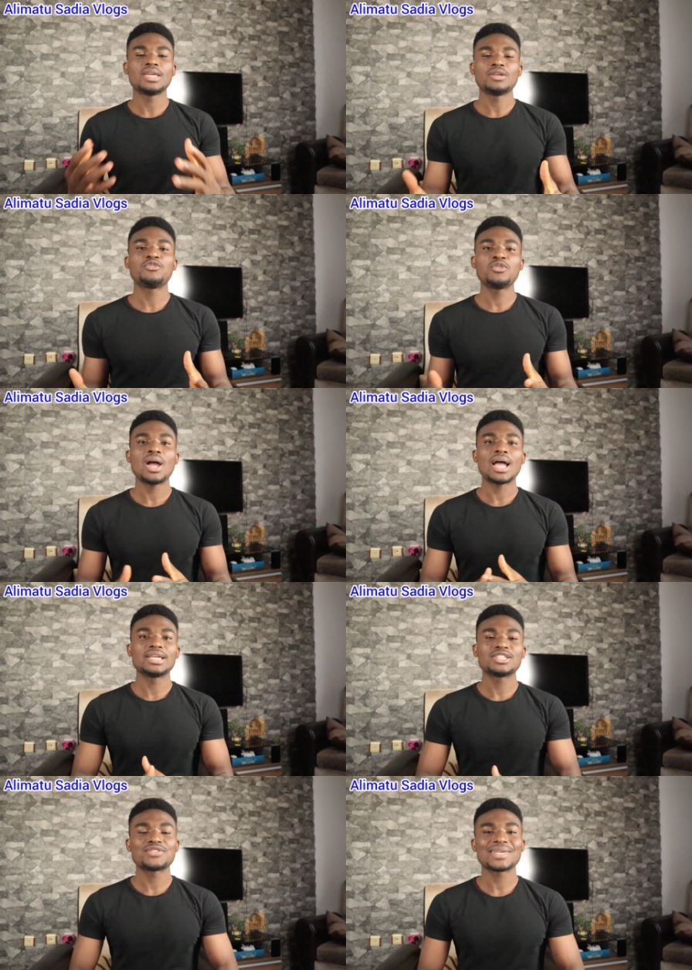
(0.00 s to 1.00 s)
If you are
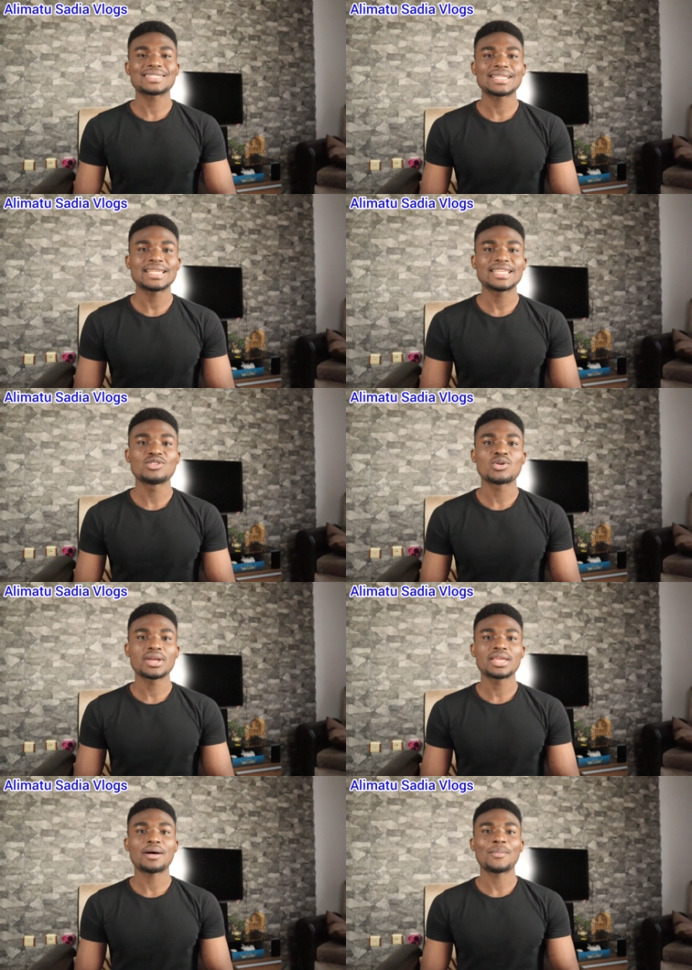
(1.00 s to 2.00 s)
interested in
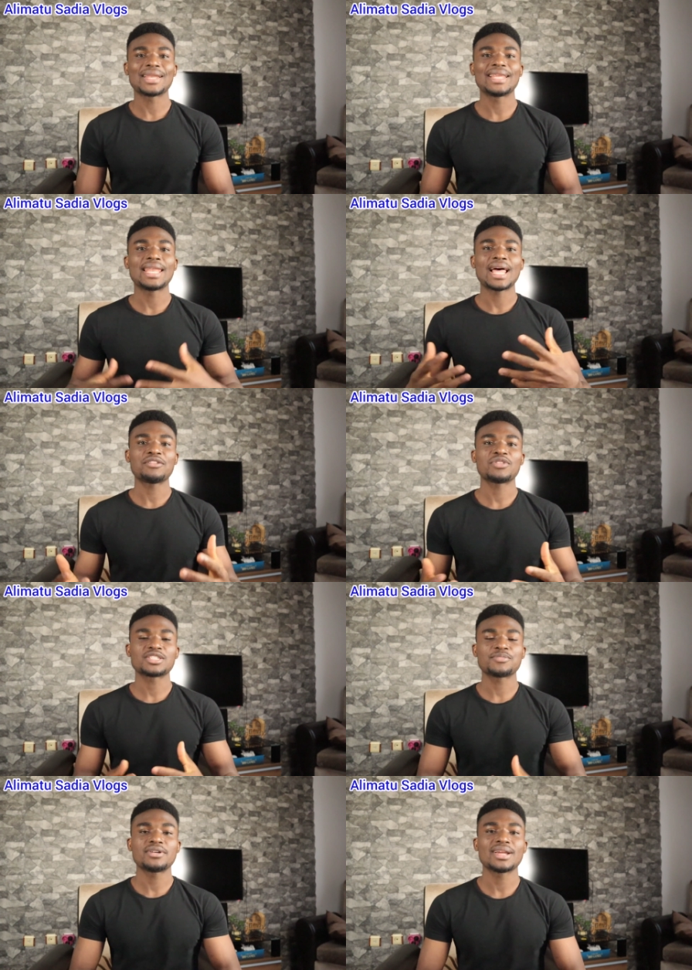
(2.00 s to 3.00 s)
knowing about the life
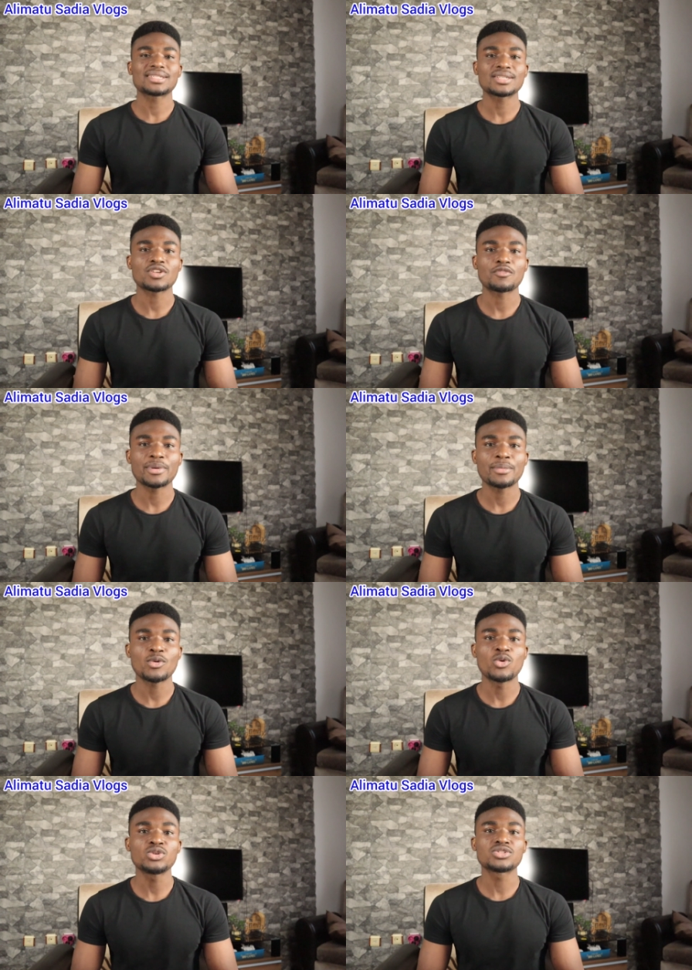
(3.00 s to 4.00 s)
experiences of
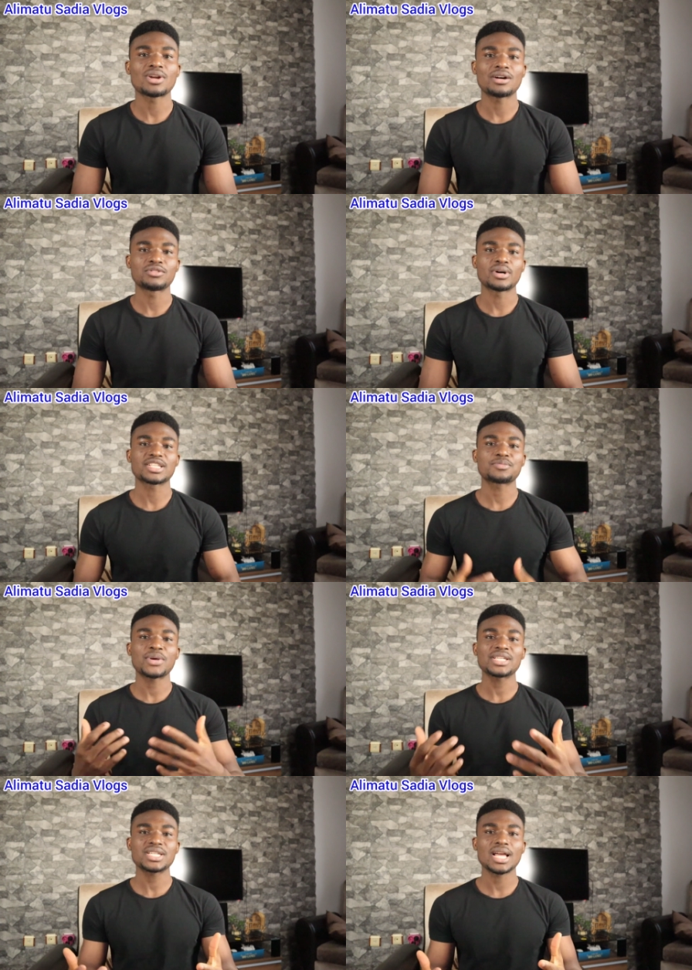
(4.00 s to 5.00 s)
people who travel,
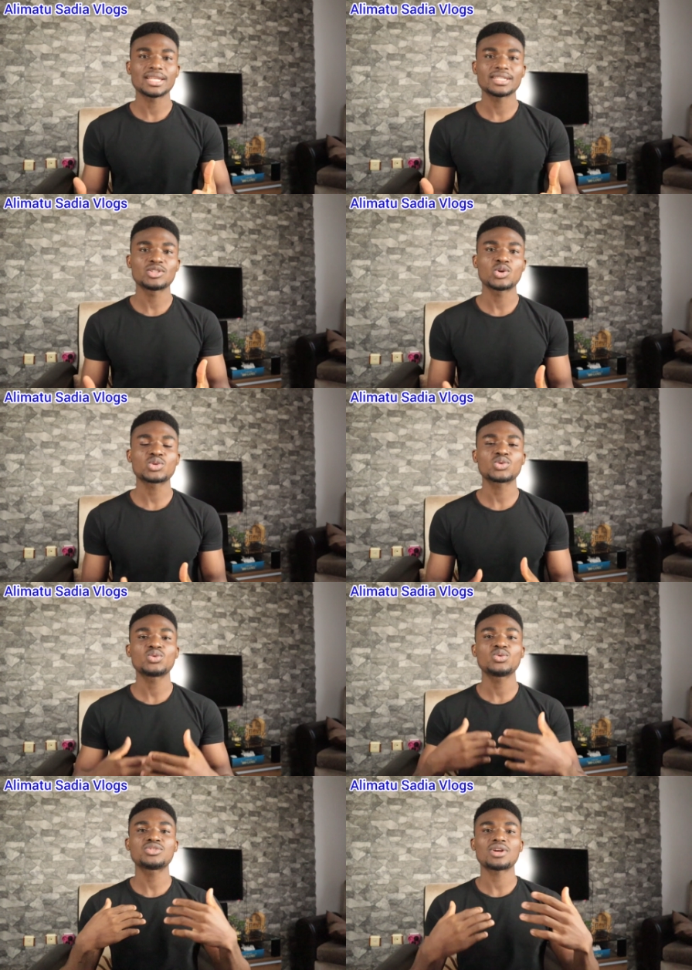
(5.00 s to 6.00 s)
especially those
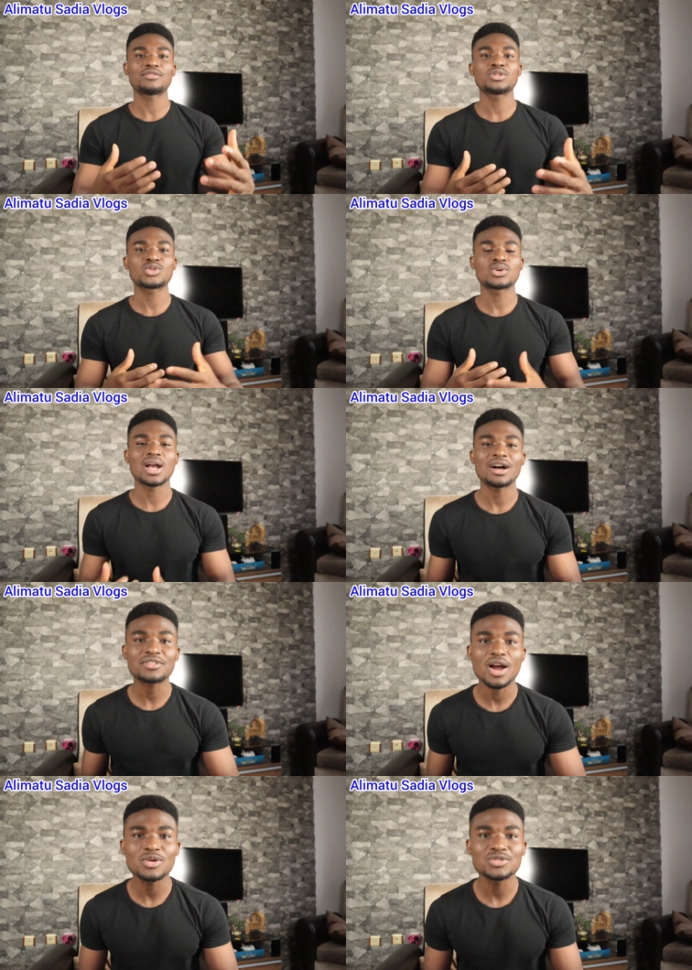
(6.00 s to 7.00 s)
who travel to
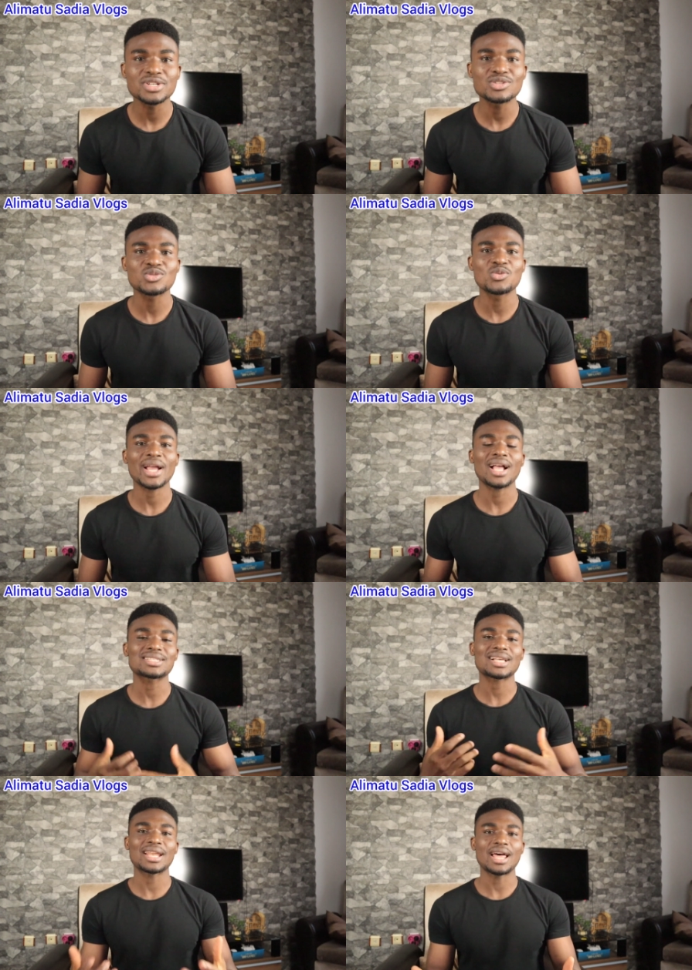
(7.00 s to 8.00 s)
Gulf countries to work
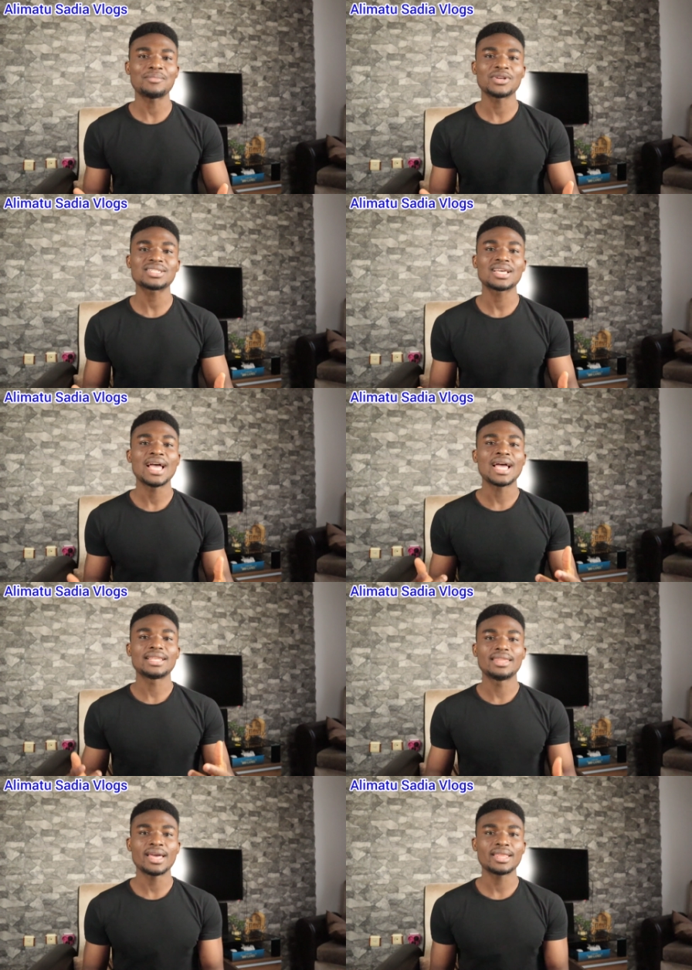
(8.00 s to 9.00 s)
as Kadamas,
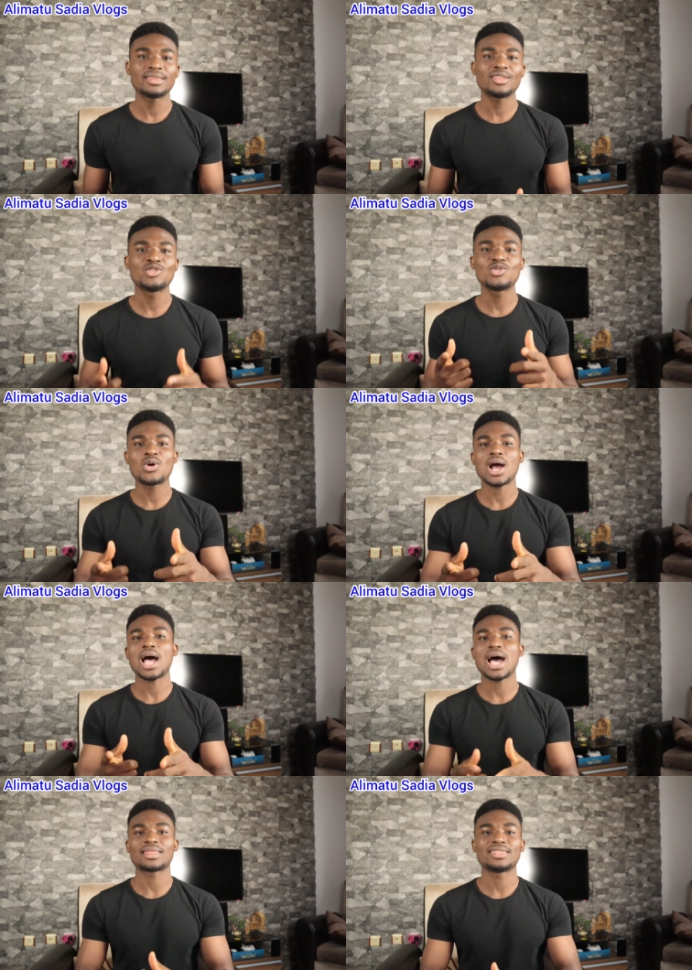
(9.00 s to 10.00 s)
then you
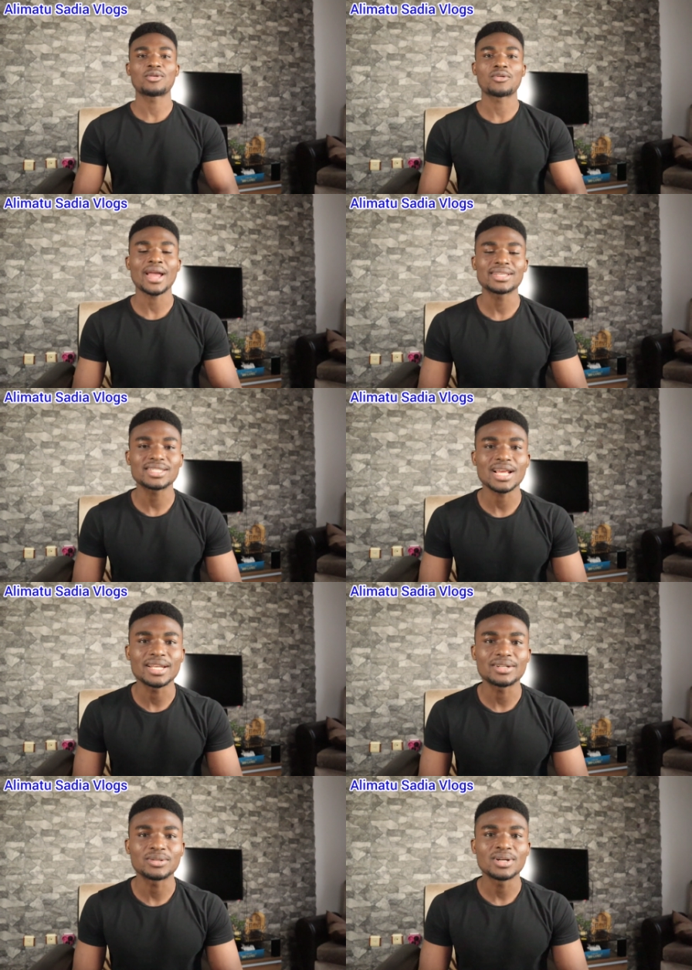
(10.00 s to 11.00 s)
are at the right
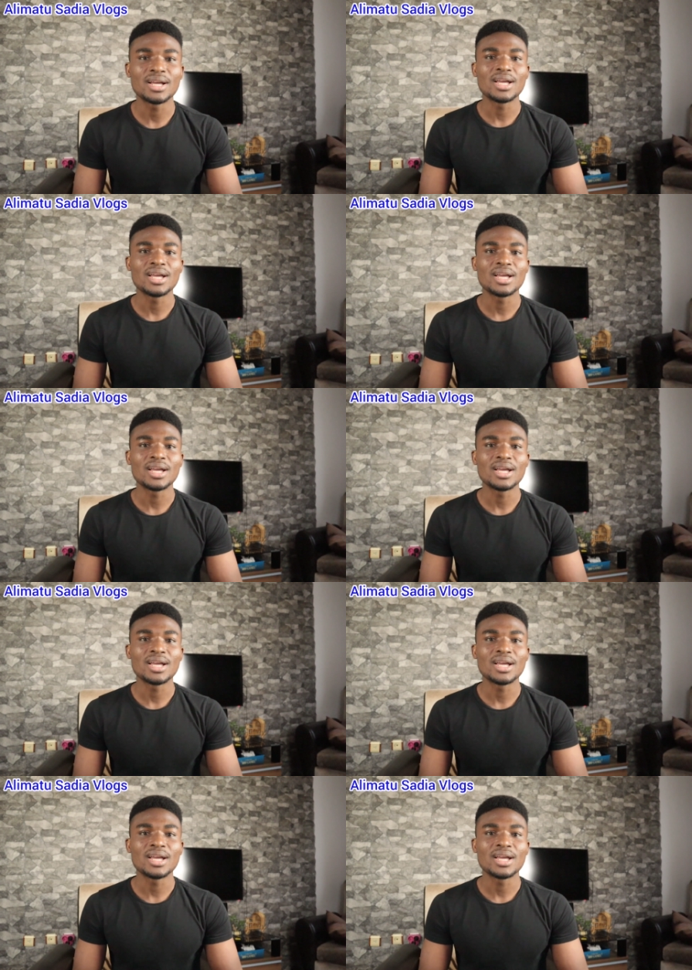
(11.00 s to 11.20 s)
channel.